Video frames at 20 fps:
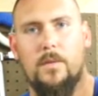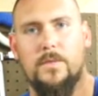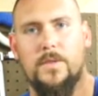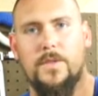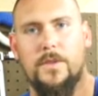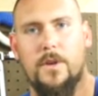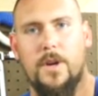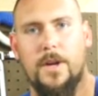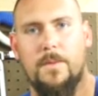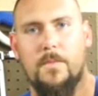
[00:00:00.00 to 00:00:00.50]

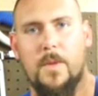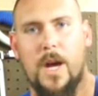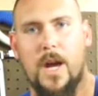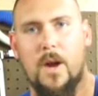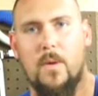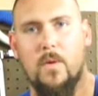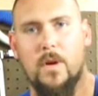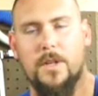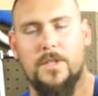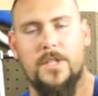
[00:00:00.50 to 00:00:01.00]
during
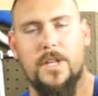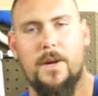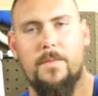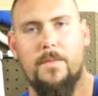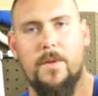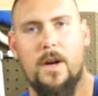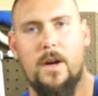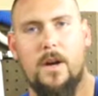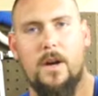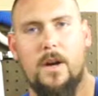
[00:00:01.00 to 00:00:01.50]
my
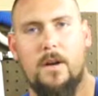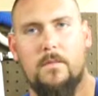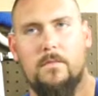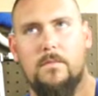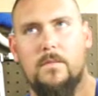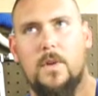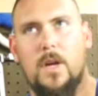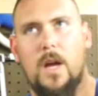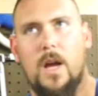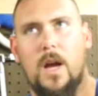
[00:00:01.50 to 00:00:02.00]
workshop
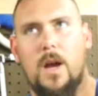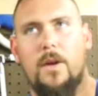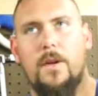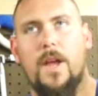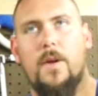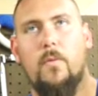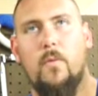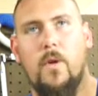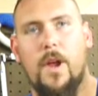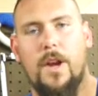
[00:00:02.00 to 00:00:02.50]

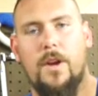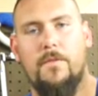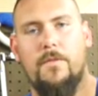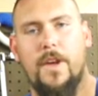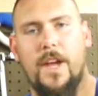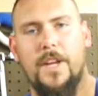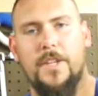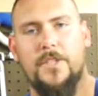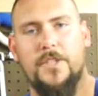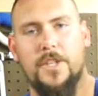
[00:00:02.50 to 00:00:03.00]

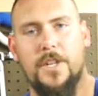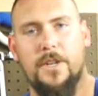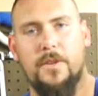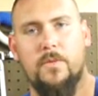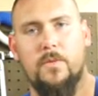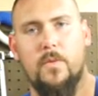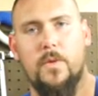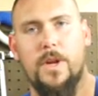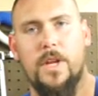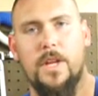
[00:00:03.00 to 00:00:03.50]

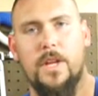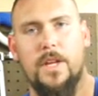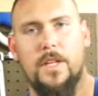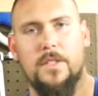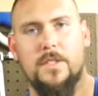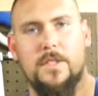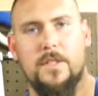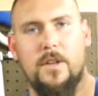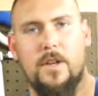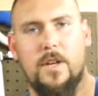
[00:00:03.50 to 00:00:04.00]
renovation, we
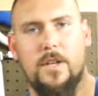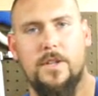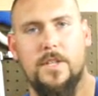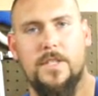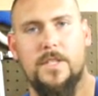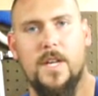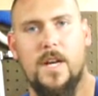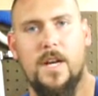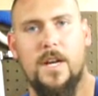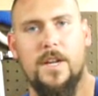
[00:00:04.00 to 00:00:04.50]
installed a
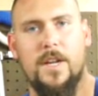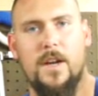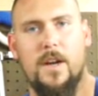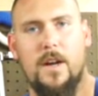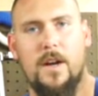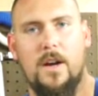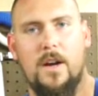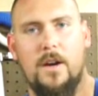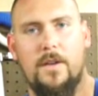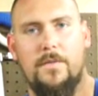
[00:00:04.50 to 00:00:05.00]
ton
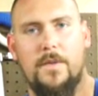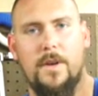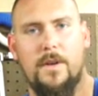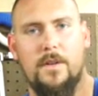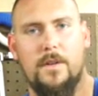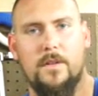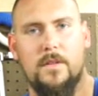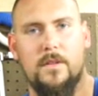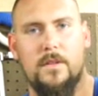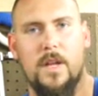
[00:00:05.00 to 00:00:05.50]
of
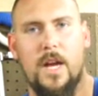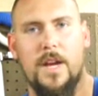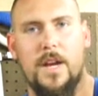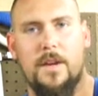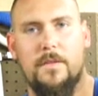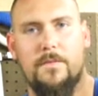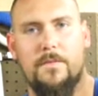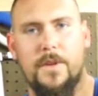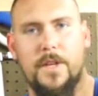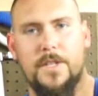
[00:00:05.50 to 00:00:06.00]

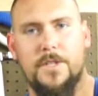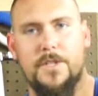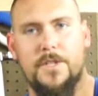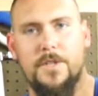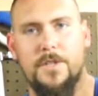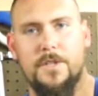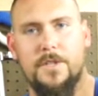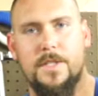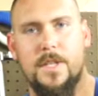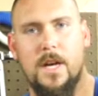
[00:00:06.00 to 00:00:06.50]
lighting
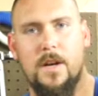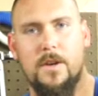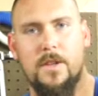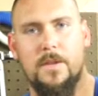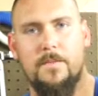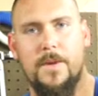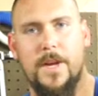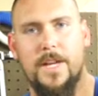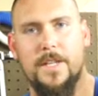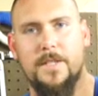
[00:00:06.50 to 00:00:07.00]
fixtures down in
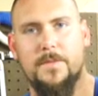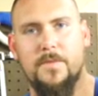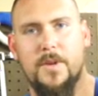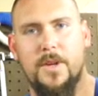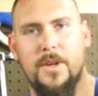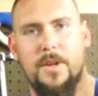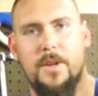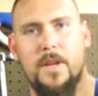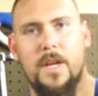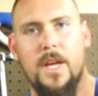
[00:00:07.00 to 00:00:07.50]
the
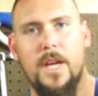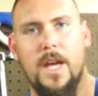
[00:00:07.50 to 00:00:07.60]
basement,